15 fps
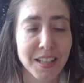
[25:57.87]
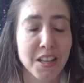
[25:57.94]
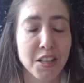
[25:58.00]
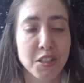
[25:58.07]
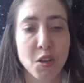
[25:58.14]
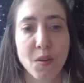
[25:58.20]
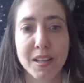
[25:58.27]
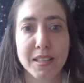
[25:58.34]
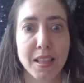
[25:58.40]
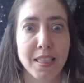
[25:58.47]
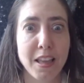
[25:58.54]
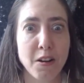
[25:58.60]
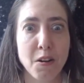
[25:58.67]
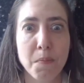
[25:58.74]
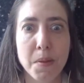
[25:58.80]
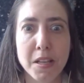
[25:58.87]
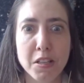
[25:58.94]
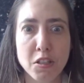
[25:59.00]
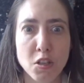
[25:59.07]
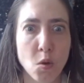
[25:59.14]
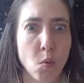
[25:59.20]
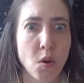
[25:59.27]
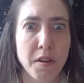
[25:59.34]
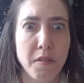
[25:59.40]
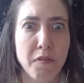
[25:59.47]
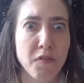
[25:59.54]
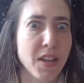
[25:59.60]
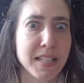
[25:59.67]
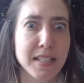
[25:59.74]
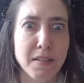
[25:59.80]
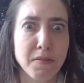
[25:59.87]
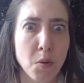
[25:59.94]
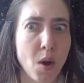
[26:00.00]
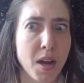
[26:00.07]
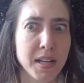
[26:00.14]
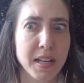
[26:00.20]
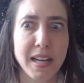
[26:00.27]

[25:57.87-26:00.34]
So as a therapist, you want to fix everyone and